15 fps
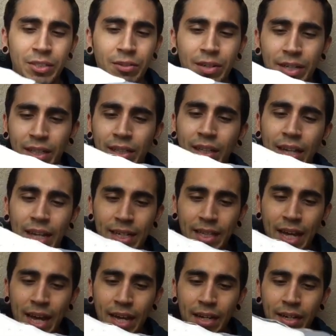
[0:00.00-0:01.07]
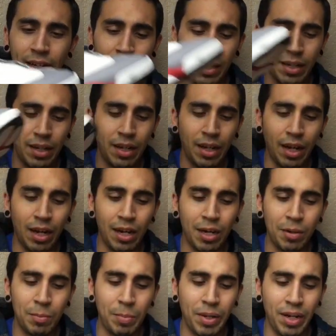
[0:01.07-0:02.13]
or anything like that.
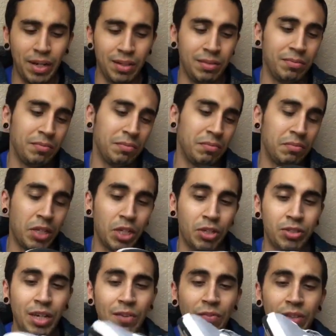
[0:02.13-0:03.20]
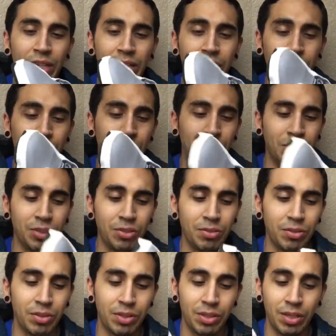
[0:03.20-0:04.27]
Um, but, you know, definitely good
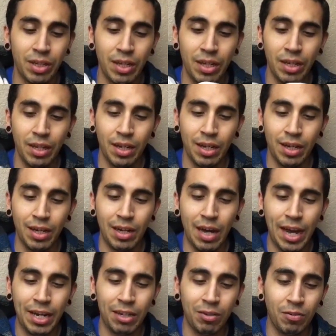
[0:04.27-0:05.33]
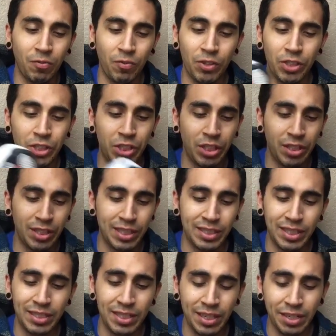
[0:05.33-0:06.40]
shoes. Uh, I know for sure, because
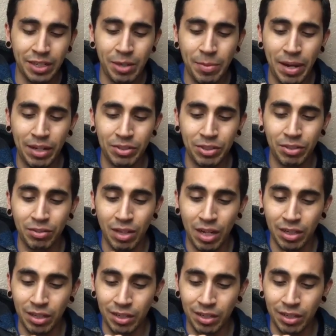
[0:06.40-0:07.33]
these didn't come out too long